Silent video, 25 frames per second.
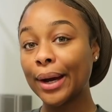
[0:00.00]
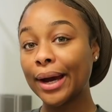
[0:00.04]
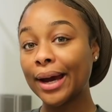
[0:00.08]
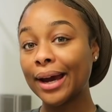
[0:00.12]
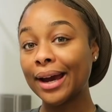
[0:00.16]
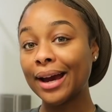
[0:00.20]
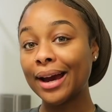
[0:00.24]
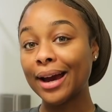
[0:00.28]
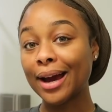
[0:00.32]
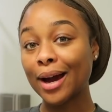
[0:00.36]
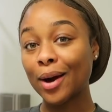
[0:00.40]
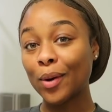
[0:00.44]

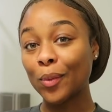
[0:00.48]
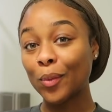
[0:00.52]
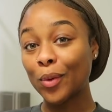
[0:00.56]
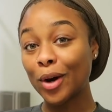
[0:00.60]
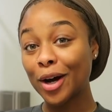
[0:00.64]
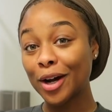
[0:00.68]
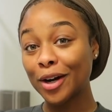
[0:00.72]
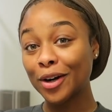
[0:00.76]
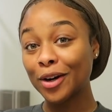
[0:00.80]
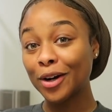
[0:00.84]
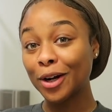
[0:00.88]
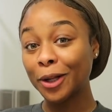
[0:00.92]
Okay, I got
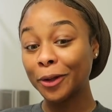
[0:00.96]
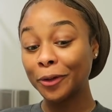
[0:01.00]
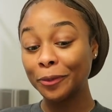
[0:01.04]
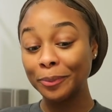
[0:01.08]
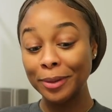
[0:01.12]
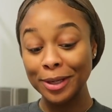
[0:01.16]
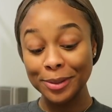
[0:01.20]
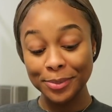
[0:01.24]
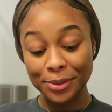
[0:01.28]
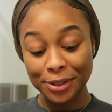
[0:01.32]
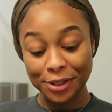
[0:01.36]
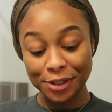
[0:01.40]
water all over
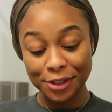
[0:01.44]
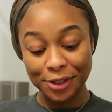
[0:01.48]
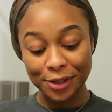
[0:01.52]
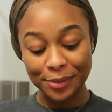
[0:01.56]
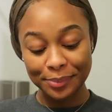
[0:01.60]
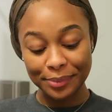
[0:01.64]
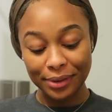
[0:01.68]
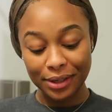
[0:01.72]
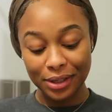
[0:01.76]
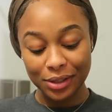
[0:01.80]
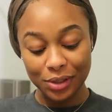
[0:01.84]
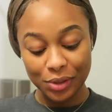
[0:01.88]
my
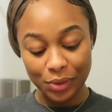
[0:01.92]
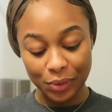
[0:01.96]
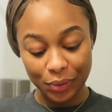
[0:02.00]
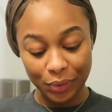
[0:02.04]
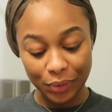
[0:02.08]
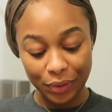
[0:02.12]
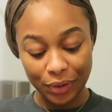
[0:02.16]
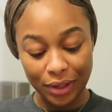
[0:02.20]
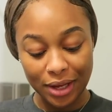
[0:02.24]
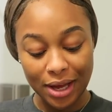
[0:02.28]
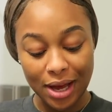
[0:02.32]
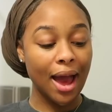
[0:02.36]
sweatshirt, but it's
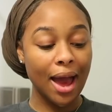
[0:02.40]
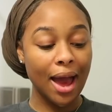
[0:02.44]
cool.